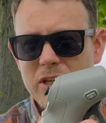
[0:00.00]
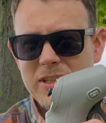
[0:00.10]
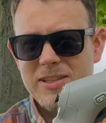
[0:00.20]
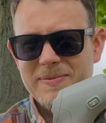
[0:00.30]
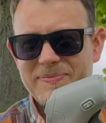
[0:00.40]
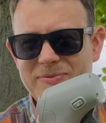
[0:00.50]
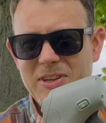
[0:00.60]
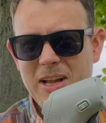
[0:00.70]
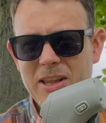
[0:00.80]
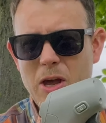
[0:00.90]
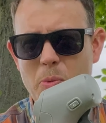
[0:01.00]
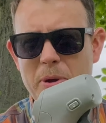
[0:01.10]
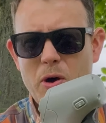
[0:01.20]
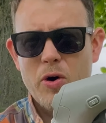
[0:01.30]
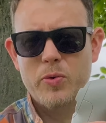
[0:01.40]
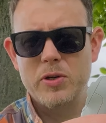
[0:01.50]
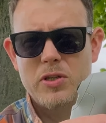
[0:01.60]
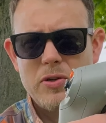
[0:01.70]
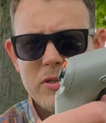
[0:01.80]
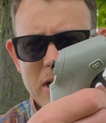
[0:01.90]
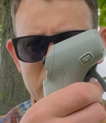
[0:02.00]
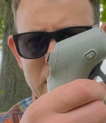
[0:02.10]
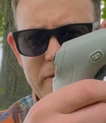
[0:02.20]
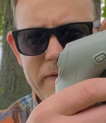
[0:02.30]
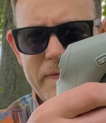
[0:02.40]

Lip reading: is a little bit awkward to use actually. I